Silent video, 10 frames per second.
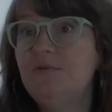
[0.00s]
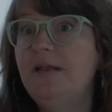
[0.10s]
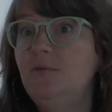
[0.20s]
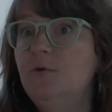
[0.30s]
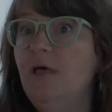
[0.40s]

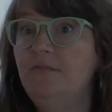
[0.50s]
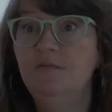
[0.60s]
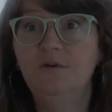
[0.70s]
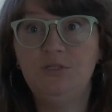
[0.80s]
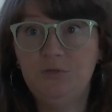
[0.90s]
Friday, we'll have
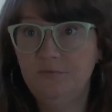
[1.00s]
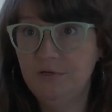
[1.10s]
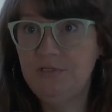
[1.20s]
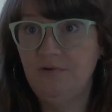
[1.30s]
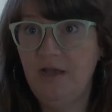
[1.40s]
a virtual
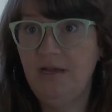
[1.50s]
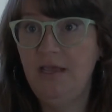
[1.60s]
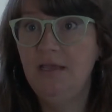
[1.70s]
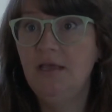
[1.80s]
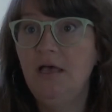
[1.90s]
First
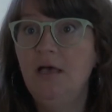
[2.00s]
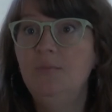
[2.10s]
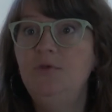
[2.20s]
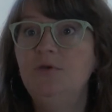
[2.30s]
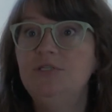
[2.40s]
Friday.
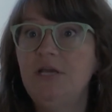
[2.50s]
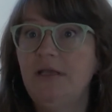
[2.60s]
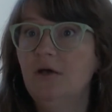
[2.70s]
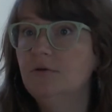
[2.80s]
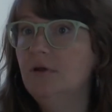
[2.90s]
Um, you can check out